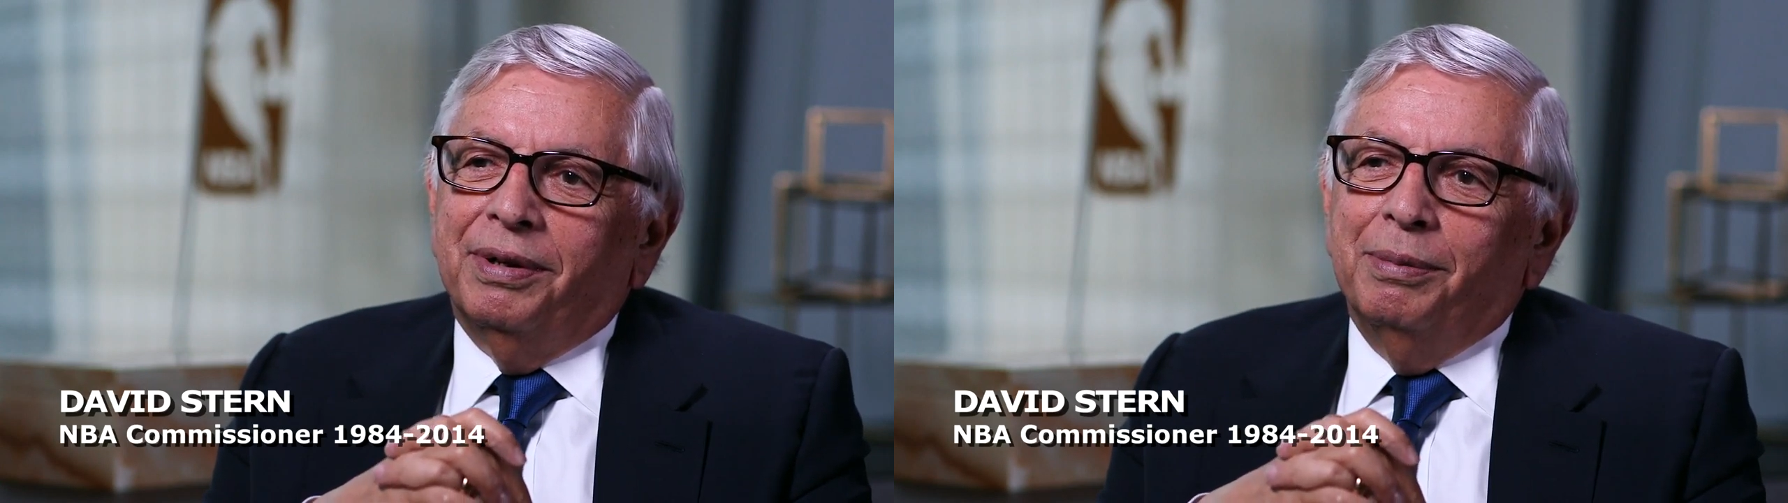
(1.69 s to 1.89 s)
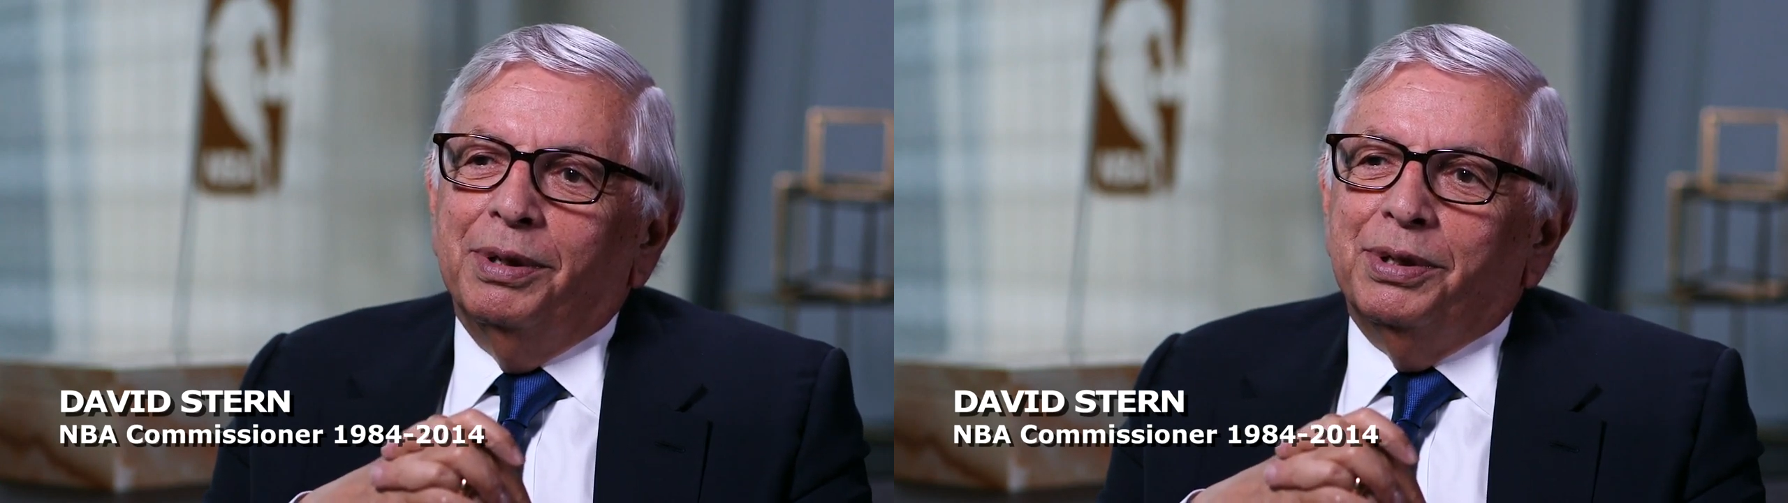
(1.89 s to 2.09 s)

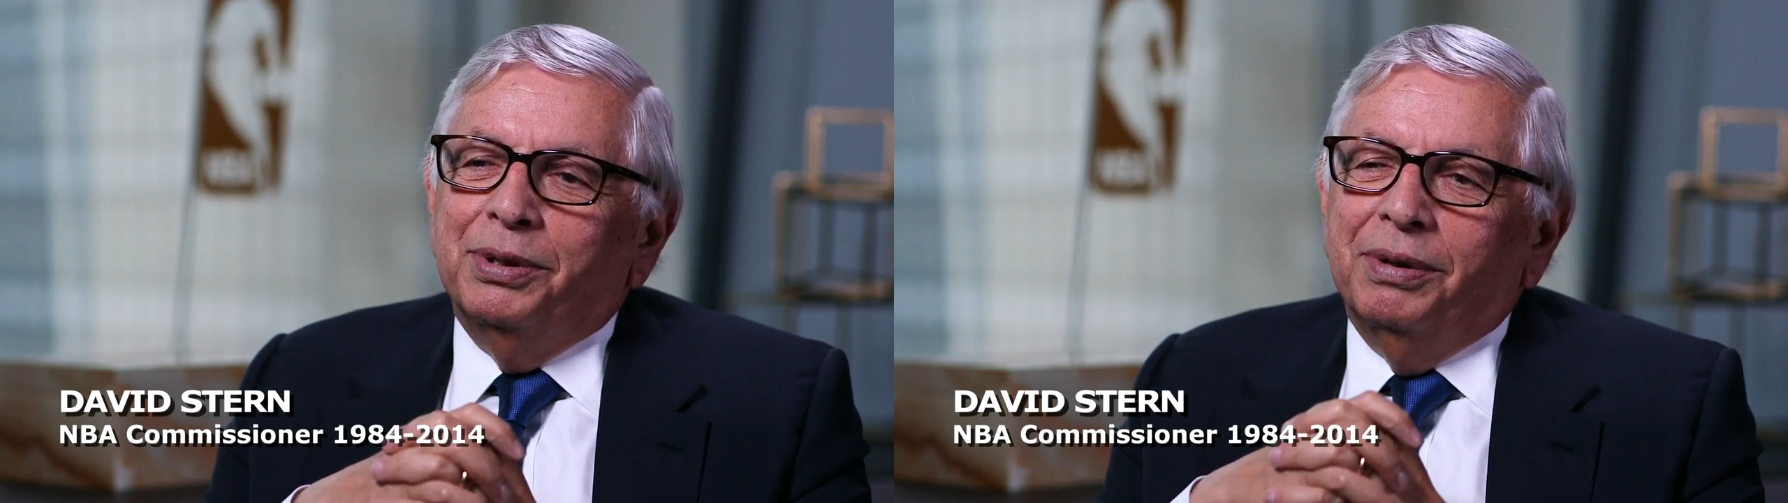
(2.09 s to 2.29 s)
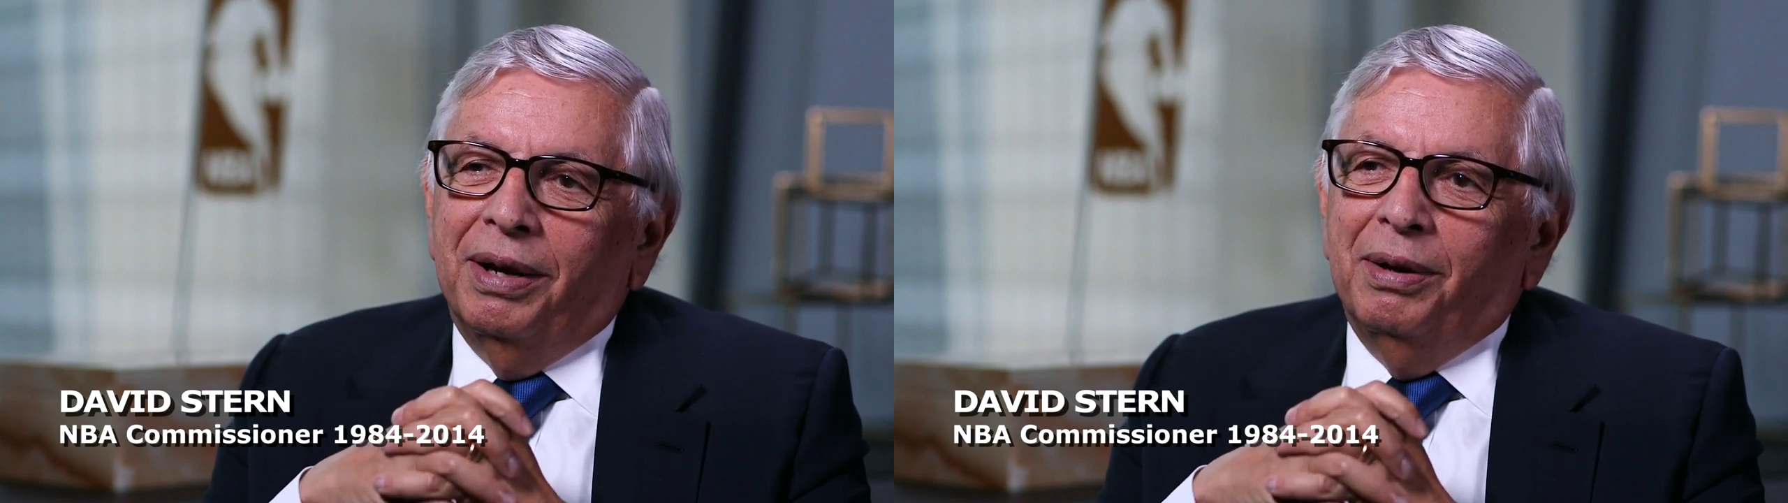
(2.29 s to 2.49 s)

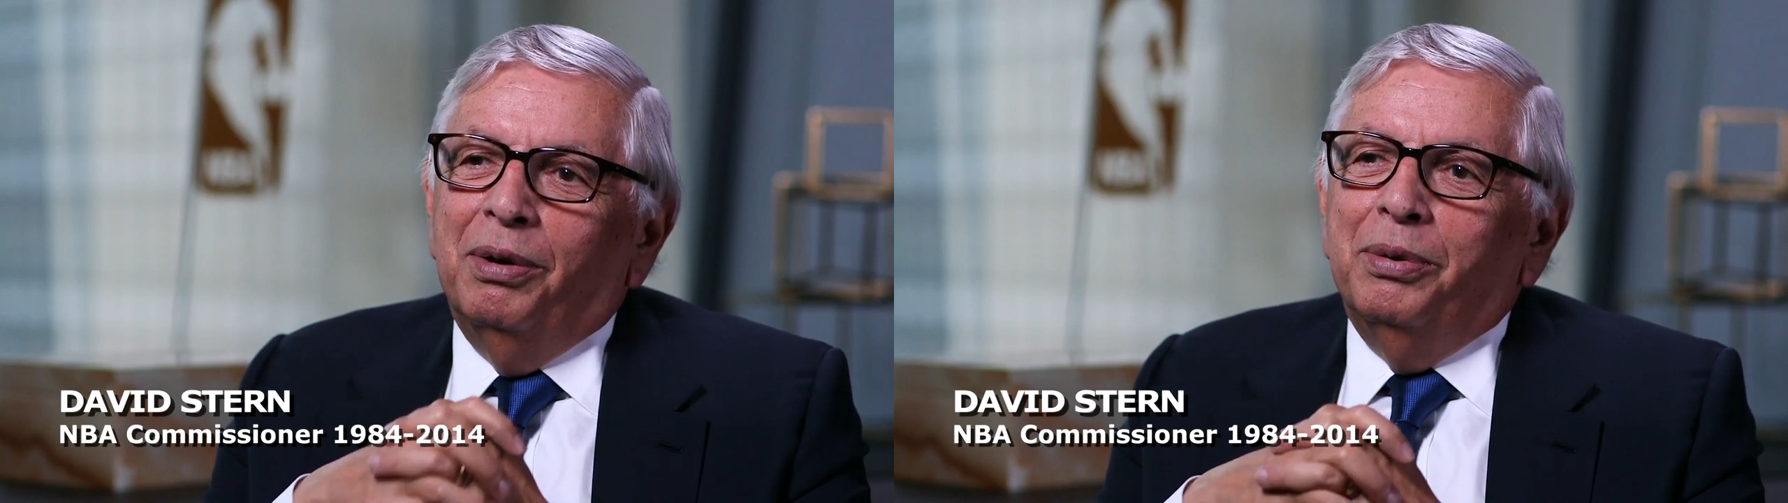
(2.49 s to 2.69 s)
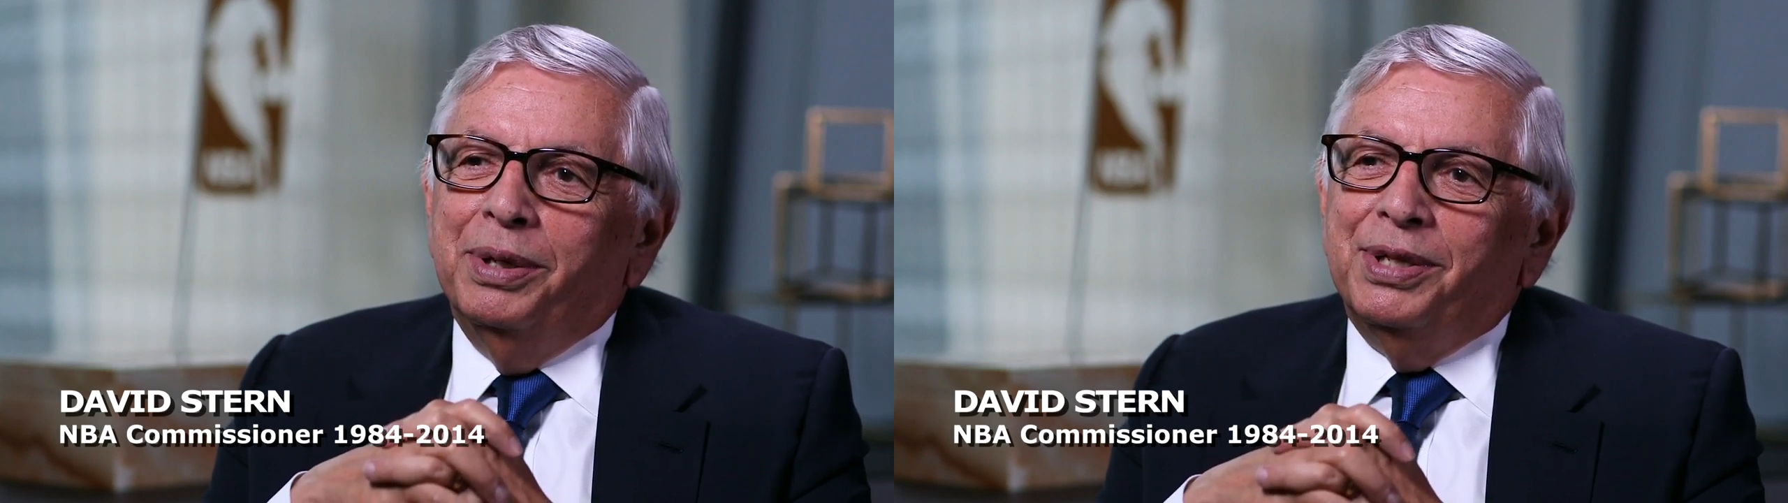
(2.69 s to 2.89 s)
commissioner, I
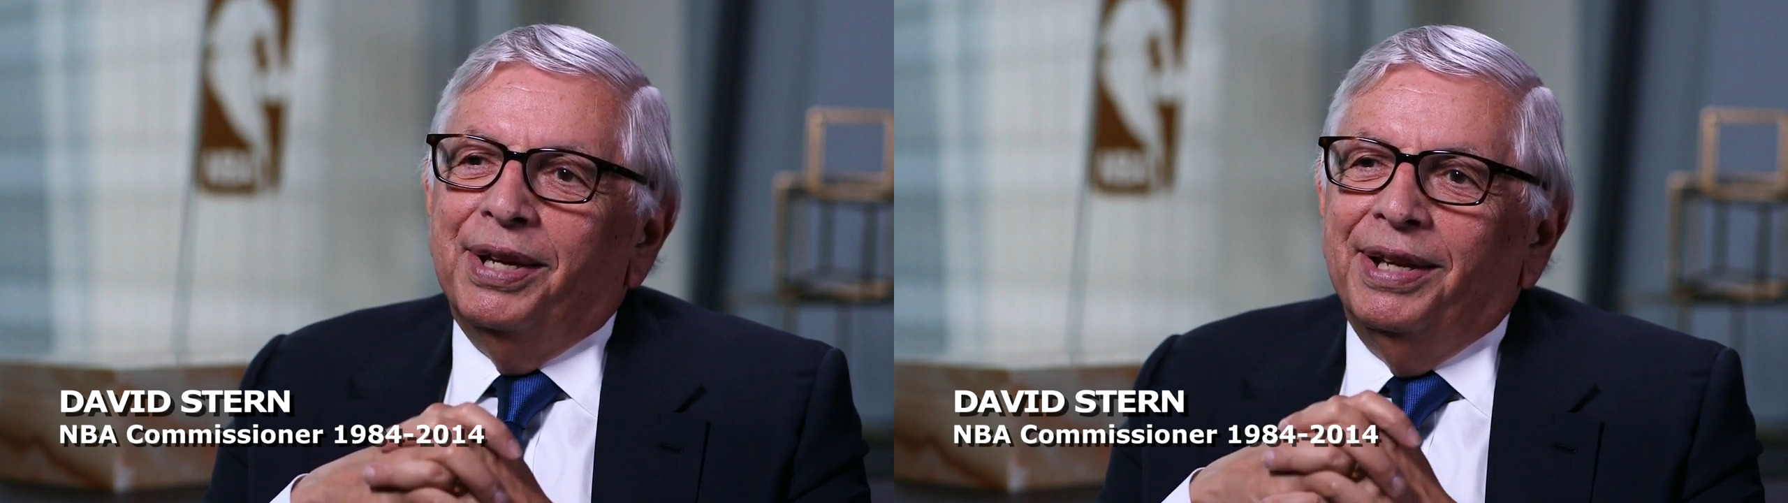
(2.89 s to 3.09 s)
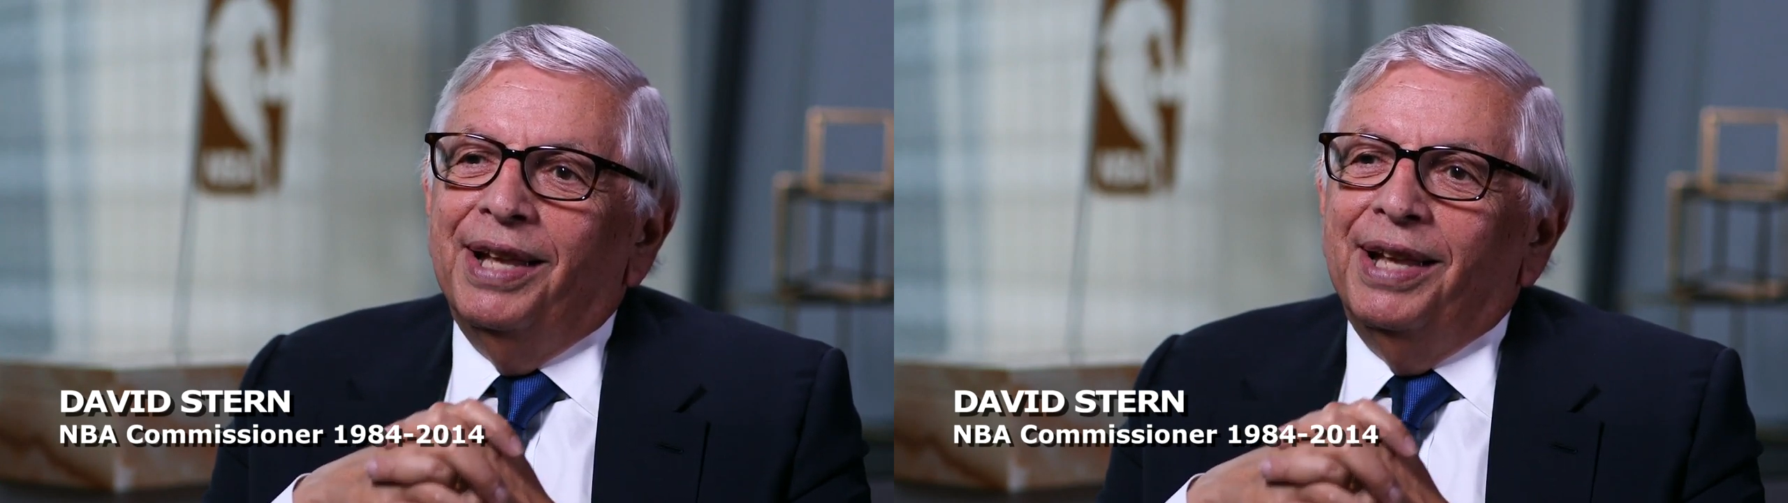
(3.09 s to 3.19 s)
always said,